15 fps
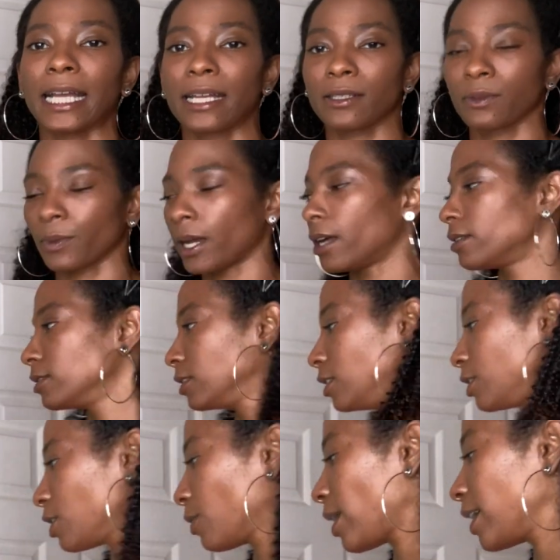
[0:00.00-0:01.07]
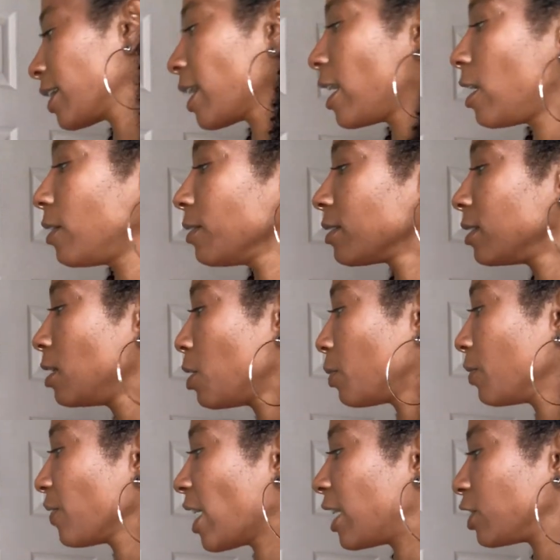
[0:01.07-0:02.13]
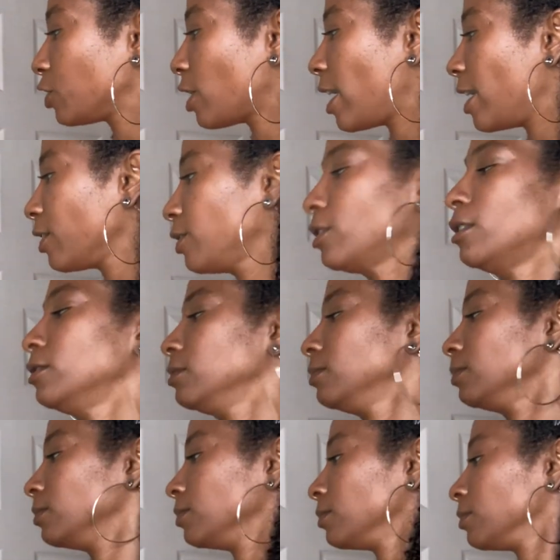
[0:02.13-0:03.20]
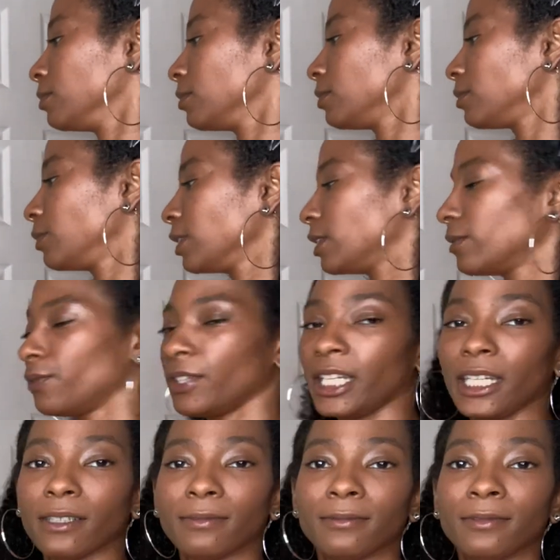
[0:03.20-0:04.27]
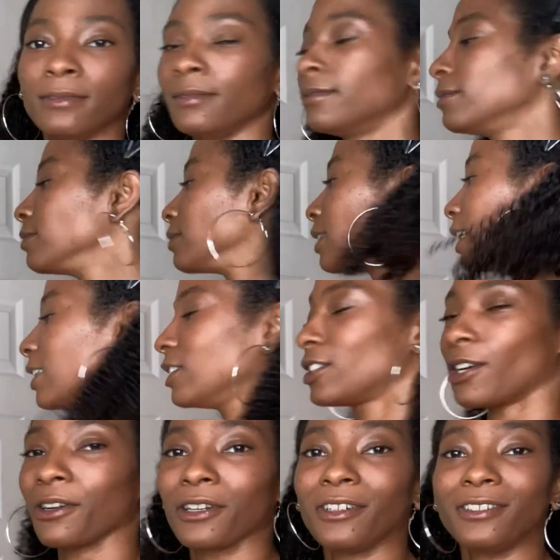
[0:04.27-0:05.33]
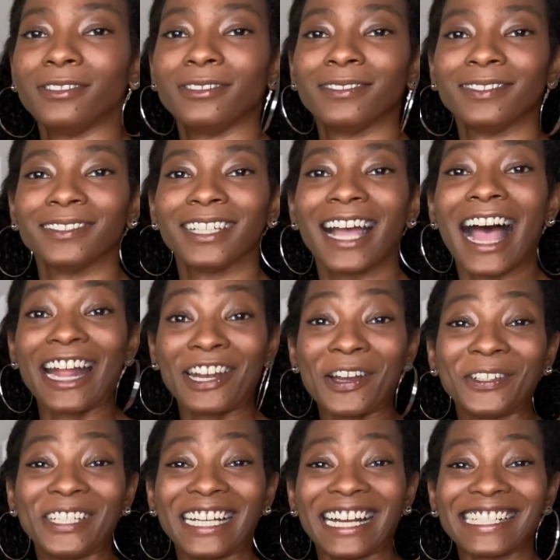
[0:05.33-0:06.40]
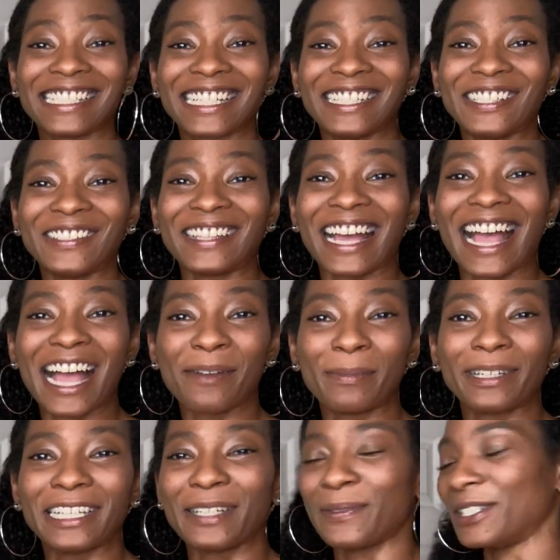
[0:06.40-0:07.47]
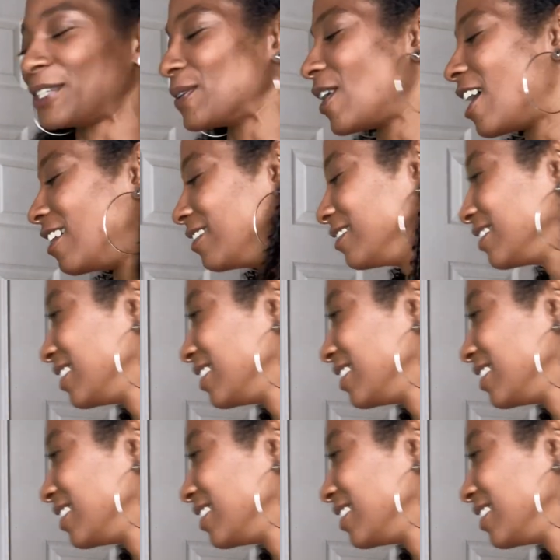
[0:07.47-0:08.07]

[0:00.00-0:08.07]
as well. So right now we've got a triangle with a V and a circle. I know you guys can do that. I believe in you all.